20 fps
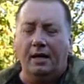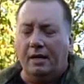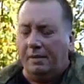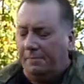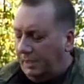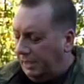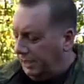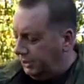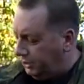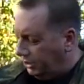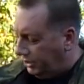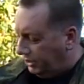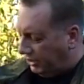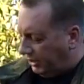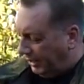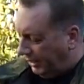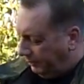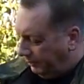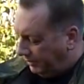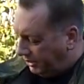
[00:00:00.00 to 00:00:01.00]
But as you can
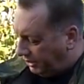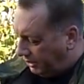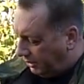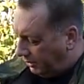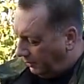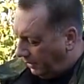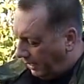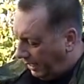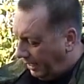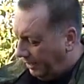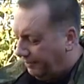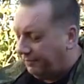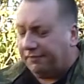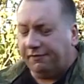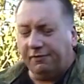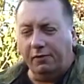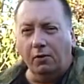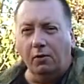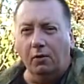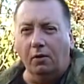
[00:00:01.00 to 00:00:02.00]
see, we still have
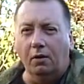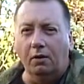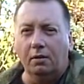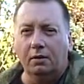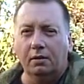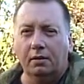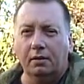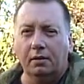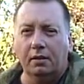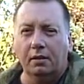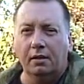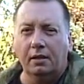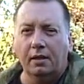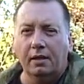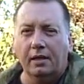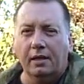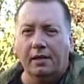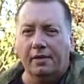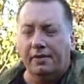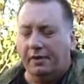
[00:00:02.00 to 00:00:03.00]
4
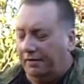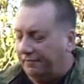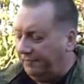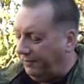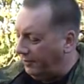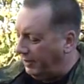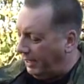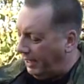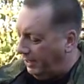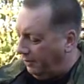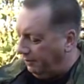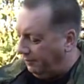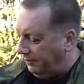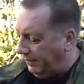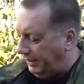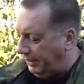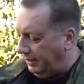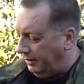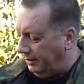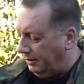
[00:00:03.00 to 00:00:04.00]
that are very
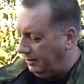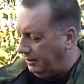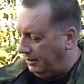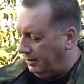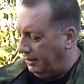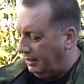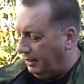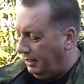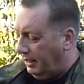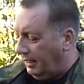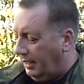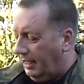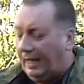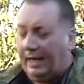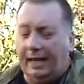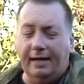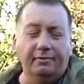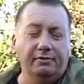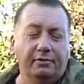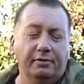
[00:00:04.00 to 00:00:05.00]
healthy
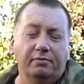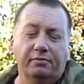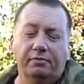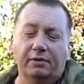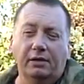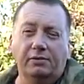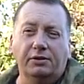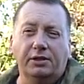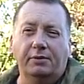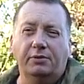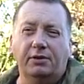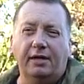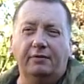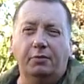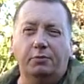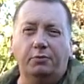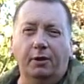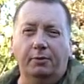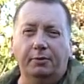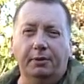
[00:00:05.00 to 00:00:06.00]
and don't seem to have a
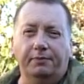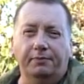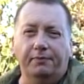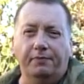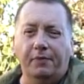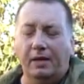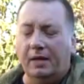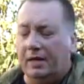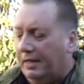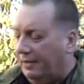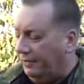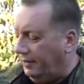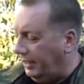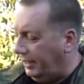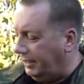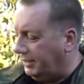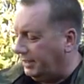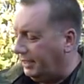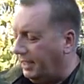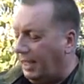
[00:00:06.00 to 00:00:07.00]
problem.
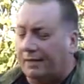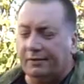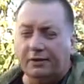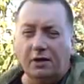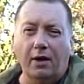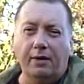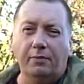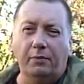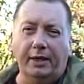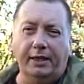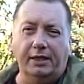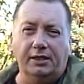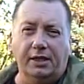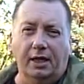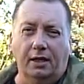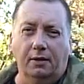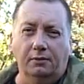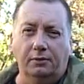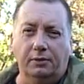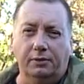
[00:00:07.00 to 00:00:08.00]
These are now 9 weeks
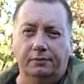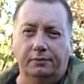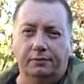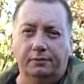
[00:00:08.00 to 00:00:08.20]
old.